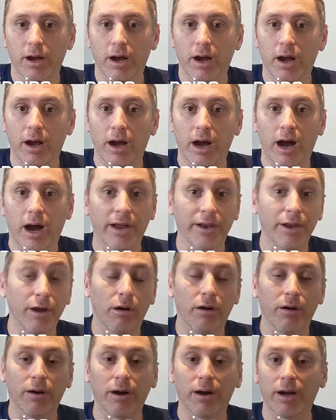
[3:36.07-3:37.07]
I
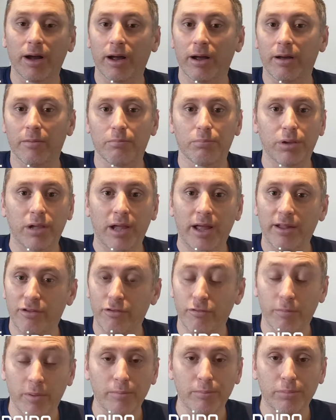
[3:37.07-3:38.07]
know players who've
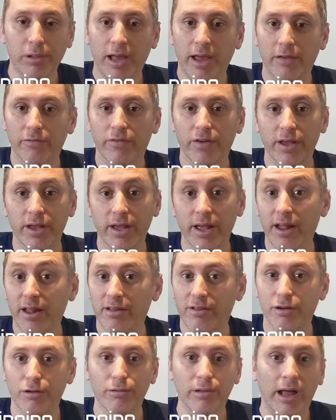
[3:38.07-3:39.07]
been playing for years
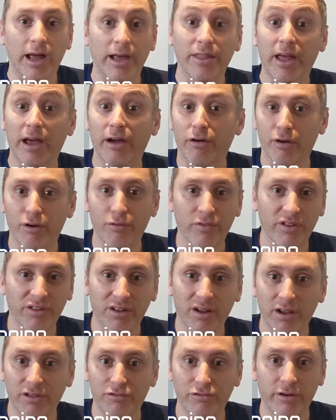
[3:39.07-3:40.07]
who like their
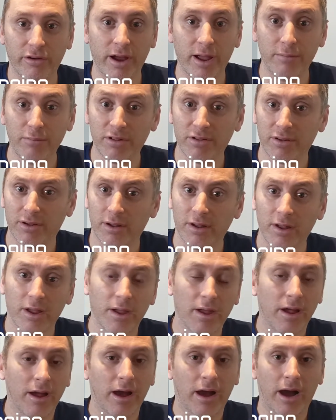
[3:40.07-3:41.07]
oversized frames.
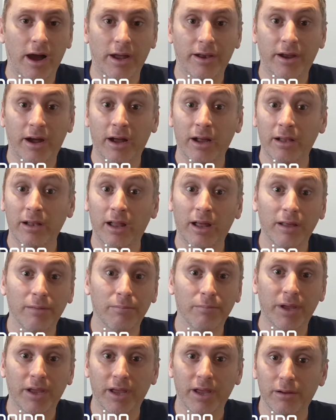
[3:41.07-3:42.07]
I know I like
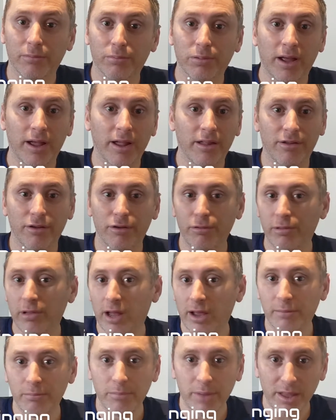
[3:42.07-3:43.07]
beginner players who
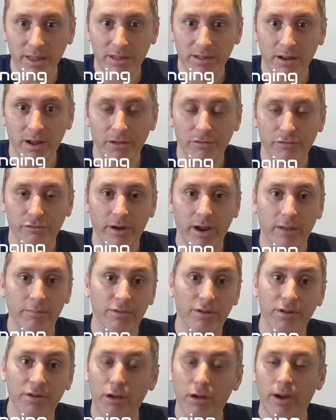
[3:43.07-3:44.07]
like mid-size frames.
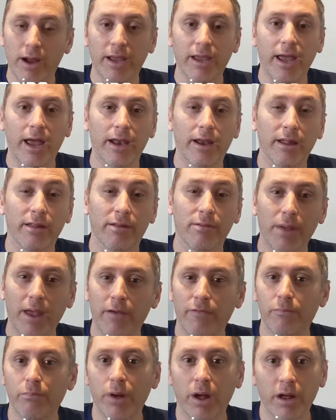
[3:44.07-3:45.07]
So again, it's a bit
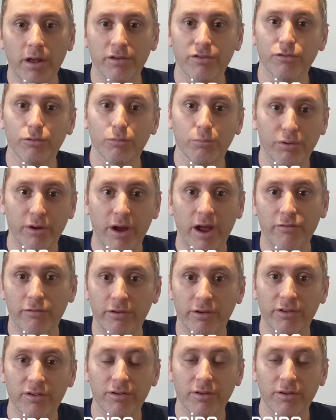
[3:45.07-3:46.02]
of personal preference,